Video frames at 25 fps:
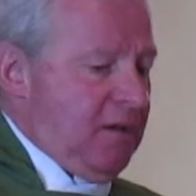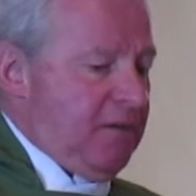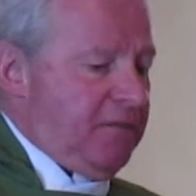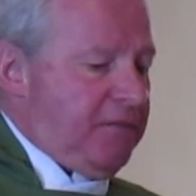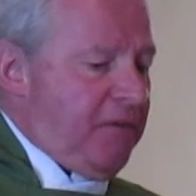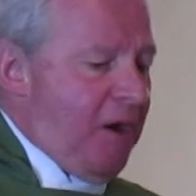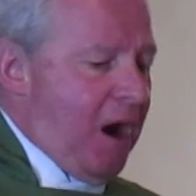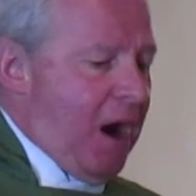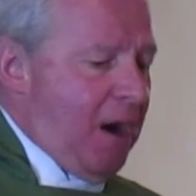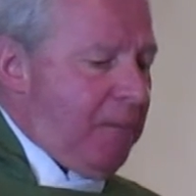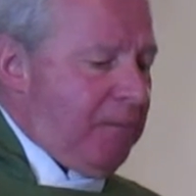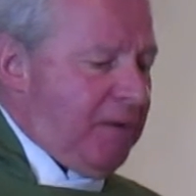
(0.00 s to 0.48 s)

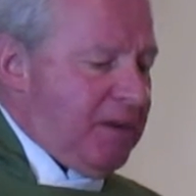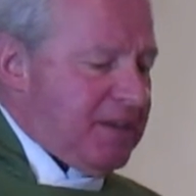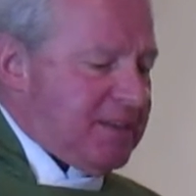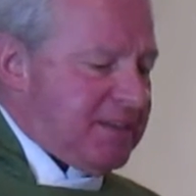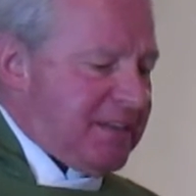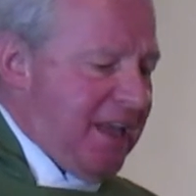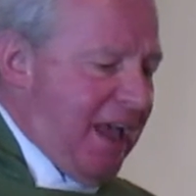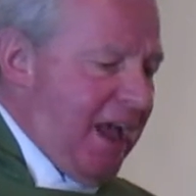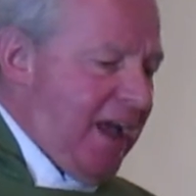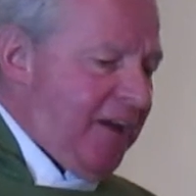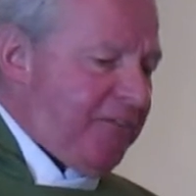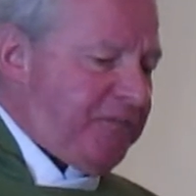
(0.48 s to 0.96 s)
Farmers
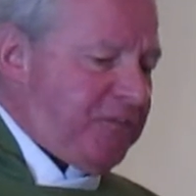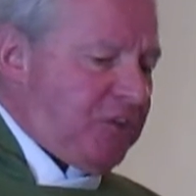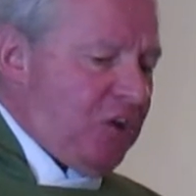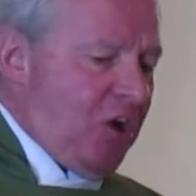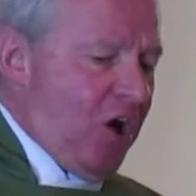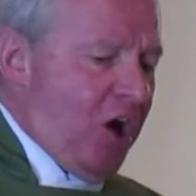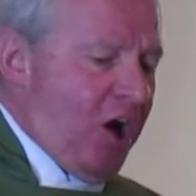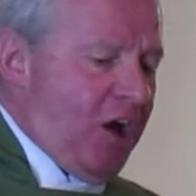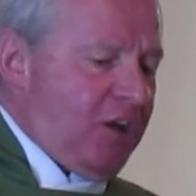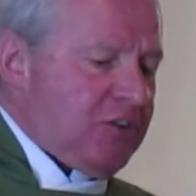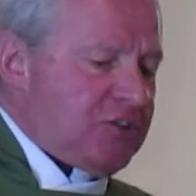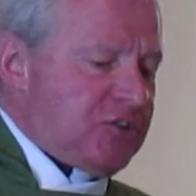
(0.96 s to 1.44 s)
have
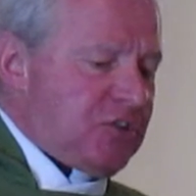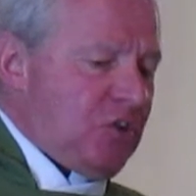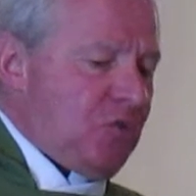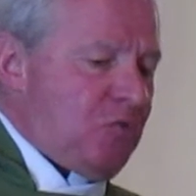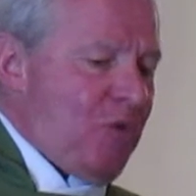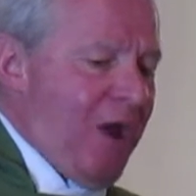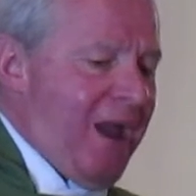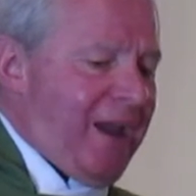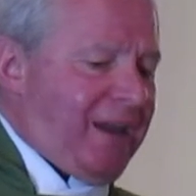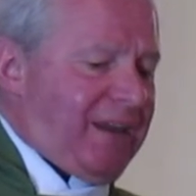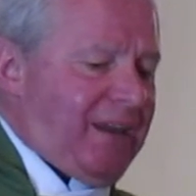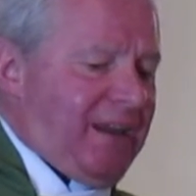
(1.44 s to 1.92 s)
to also
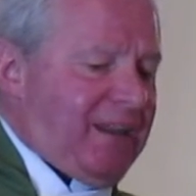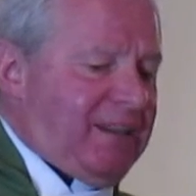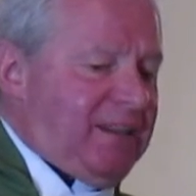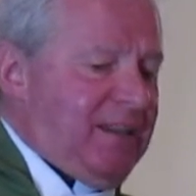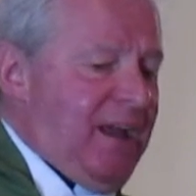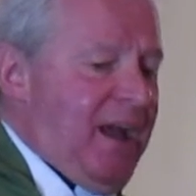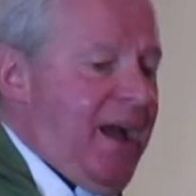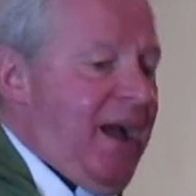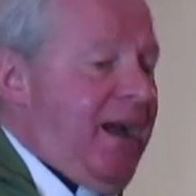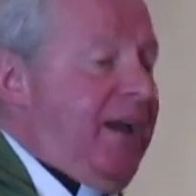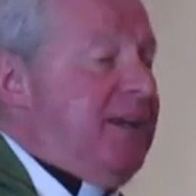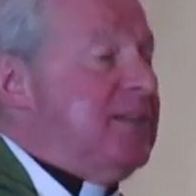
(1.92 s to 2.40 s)

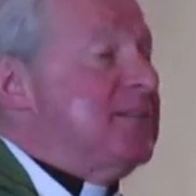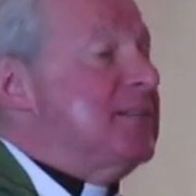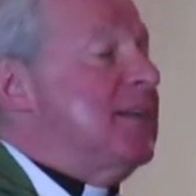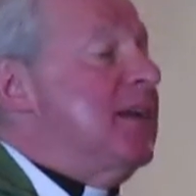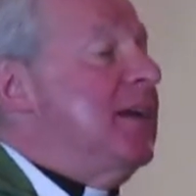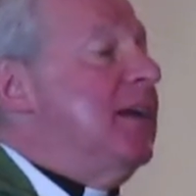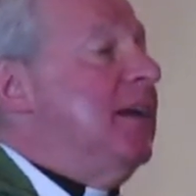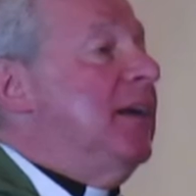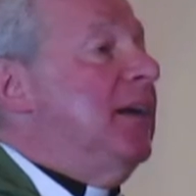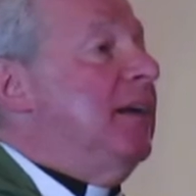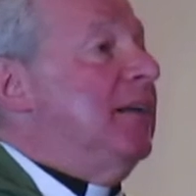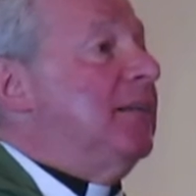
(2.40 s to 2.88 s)
recognize
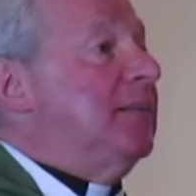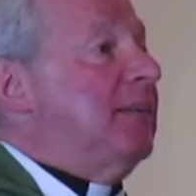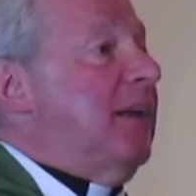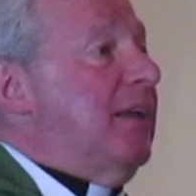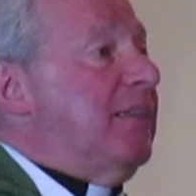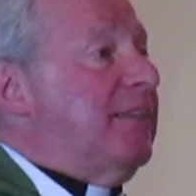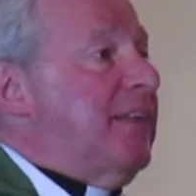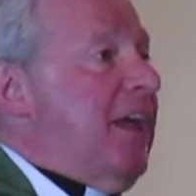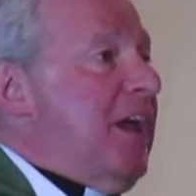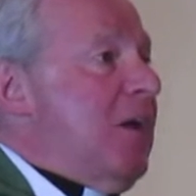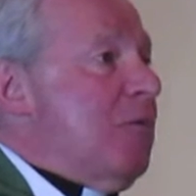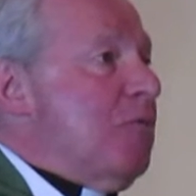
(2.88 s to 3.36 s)

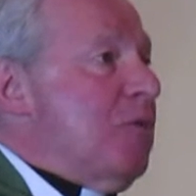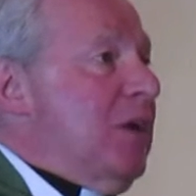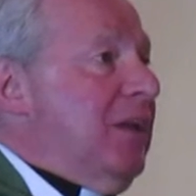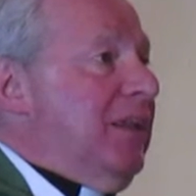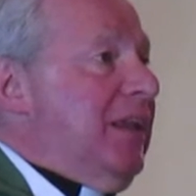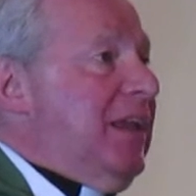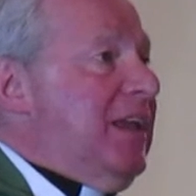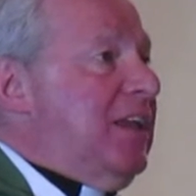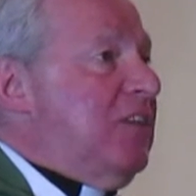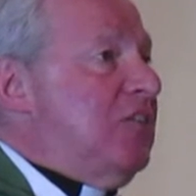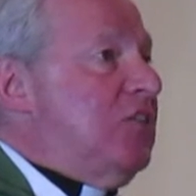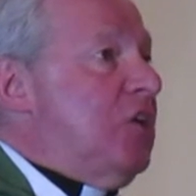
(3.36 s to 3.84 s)
that they
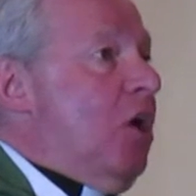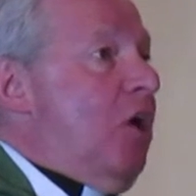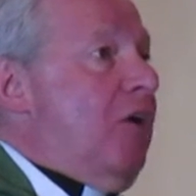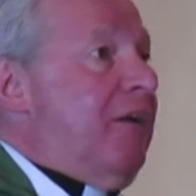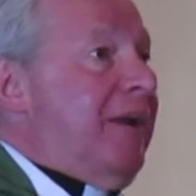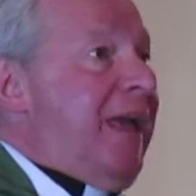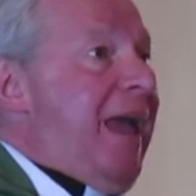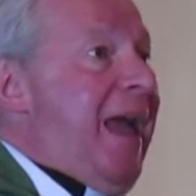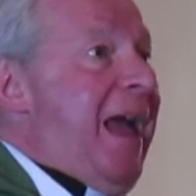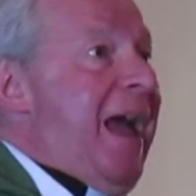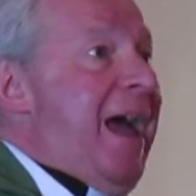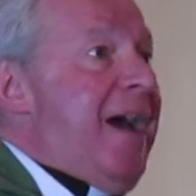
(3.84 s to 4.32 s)
really
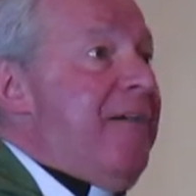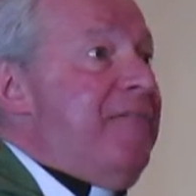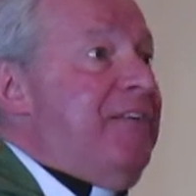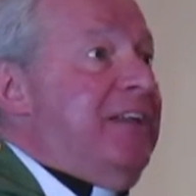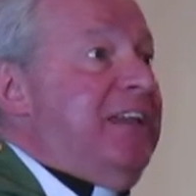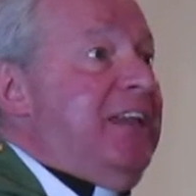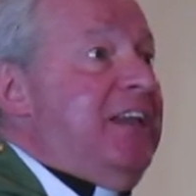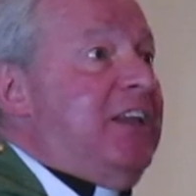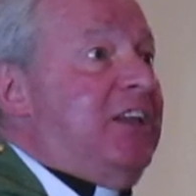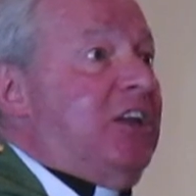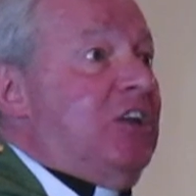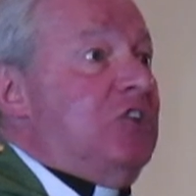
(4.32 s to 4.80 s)
don't have
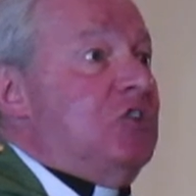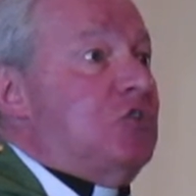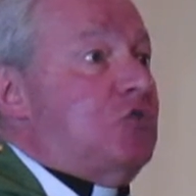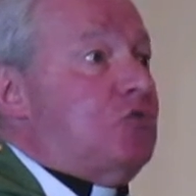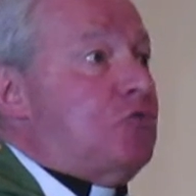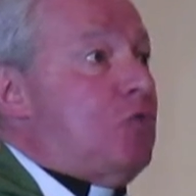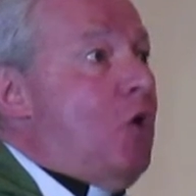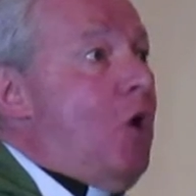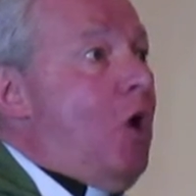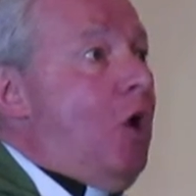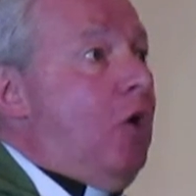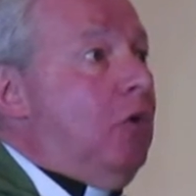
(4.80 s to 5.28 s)
any
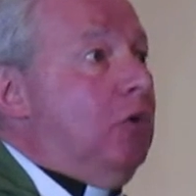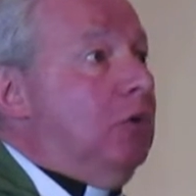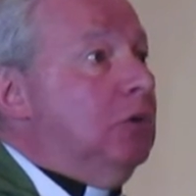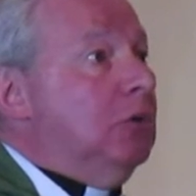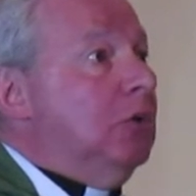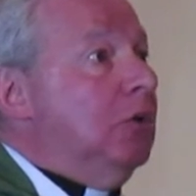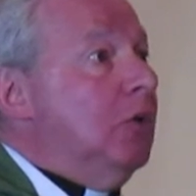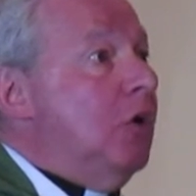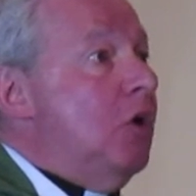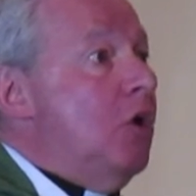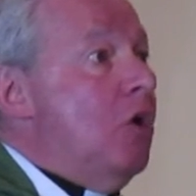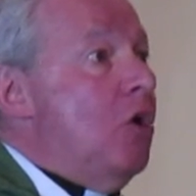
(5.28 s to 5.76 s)

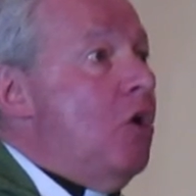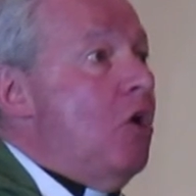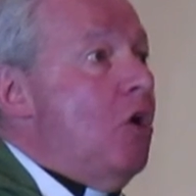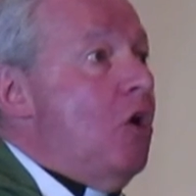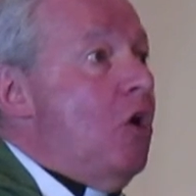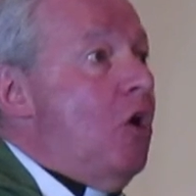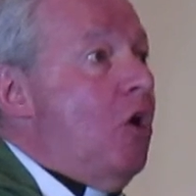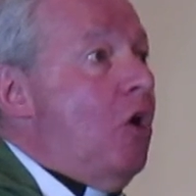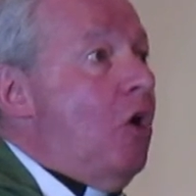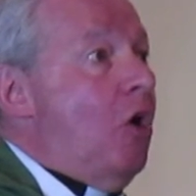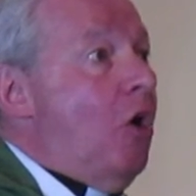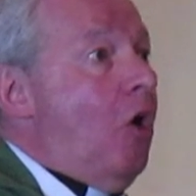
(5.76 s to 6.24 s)
control
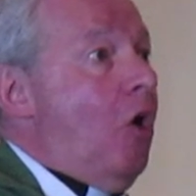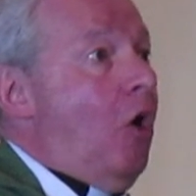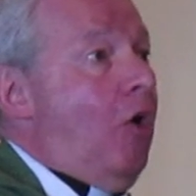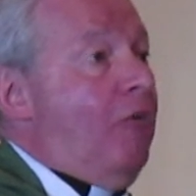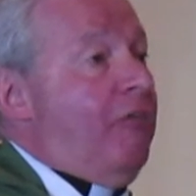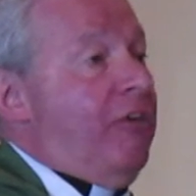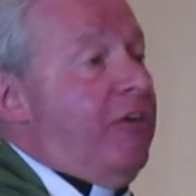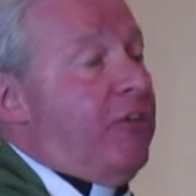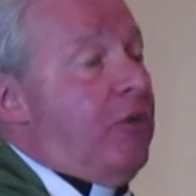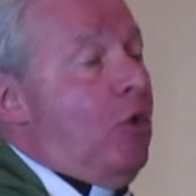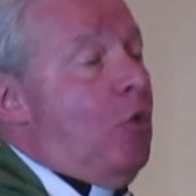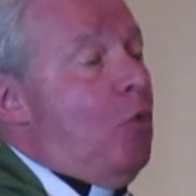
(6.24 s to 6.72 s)

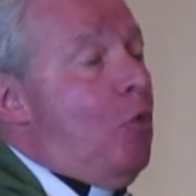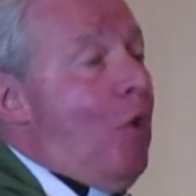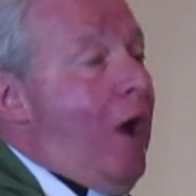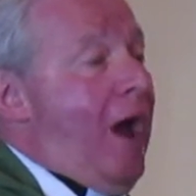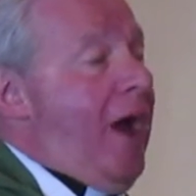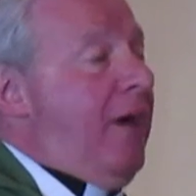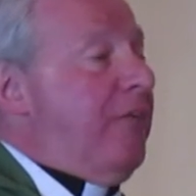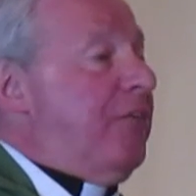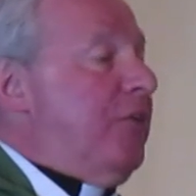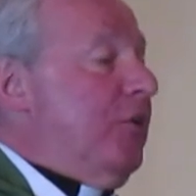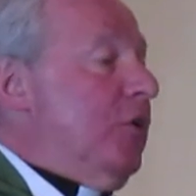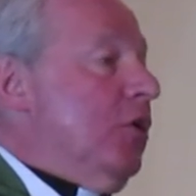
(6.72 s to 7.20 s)
over the
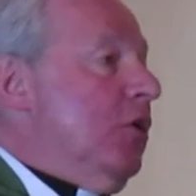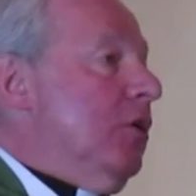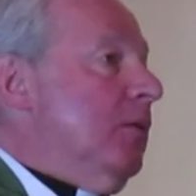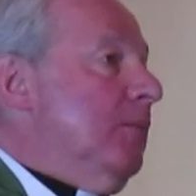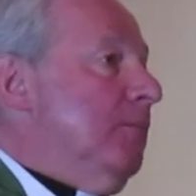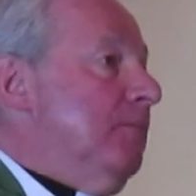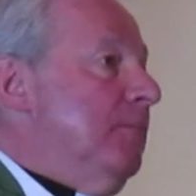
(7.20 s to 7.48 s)
weather.